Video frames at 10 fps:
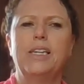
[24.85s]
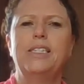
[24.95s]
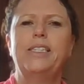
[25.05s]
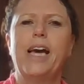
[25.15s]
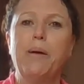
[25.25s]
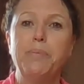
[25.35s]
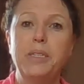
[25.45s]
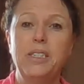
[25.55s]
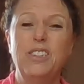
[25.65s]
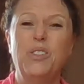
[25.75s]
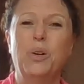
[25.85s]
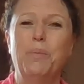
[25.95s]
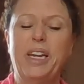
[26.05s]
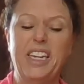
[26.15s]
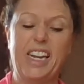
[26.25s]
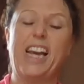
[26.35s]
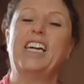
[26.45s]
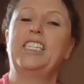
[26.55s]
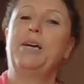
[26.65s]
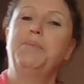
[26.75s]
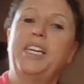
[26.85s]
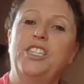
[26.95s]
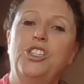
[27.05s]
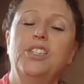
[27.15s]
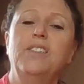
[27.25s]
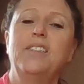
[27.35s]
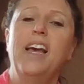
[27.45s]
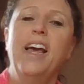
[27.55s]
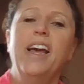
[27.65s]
adapting or making adaptations,